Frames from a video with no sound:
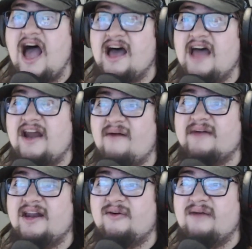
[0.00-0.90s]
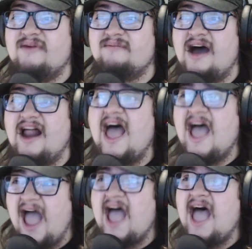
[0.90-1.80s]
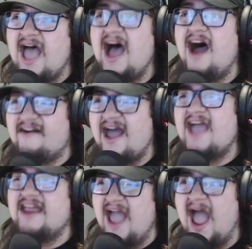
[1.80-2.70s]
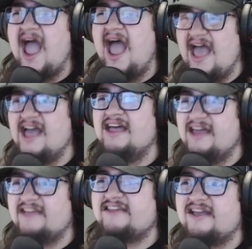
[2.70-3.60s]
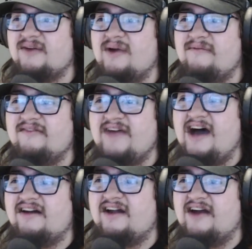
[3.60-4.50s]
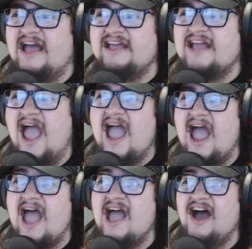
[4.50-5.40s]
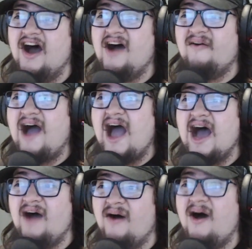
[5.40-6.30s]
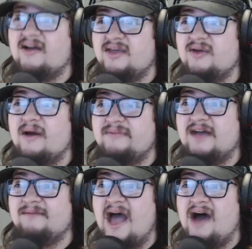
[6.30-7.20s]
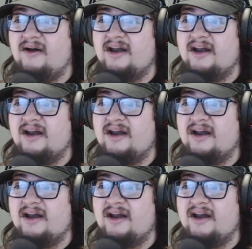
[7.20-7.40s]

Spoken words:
Now I'm gonna rub him out. All right, that's how you rub him out. All right. Oh wow! Oh, you rubbed him out.